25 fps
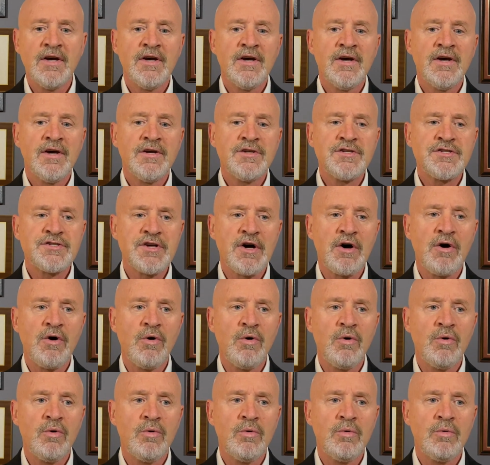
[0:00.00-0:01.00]

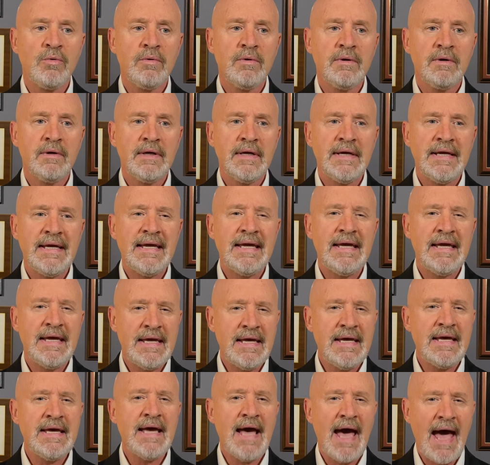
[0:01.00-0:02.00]
So
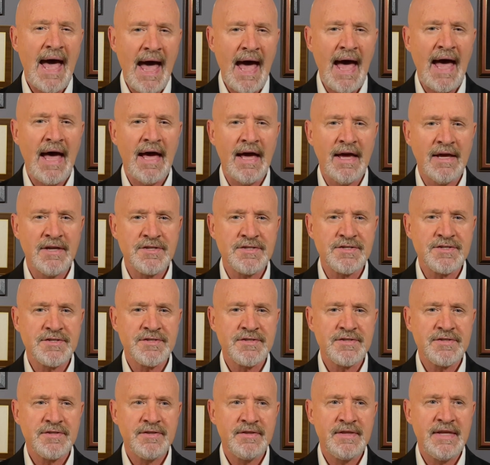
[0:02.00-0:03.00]
he
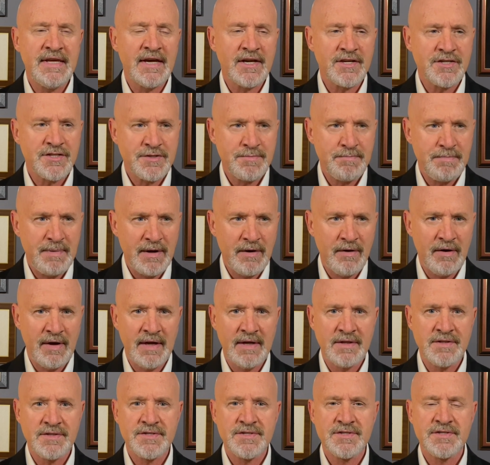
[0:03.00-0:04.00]
has the
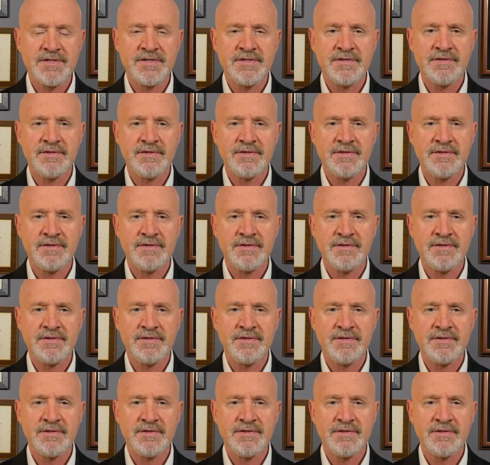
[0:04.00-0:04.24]
experience,